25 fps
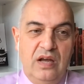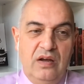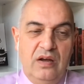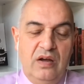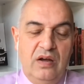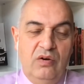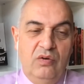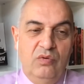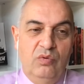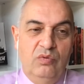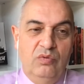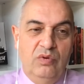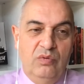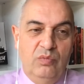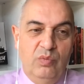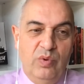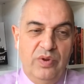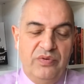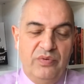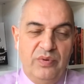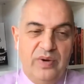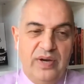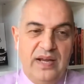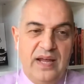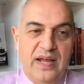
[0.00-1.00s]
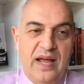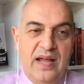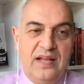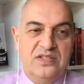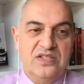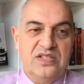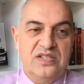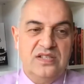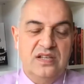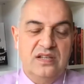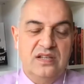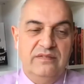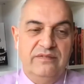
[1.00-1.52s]
with regards
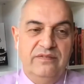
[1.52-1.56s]
to the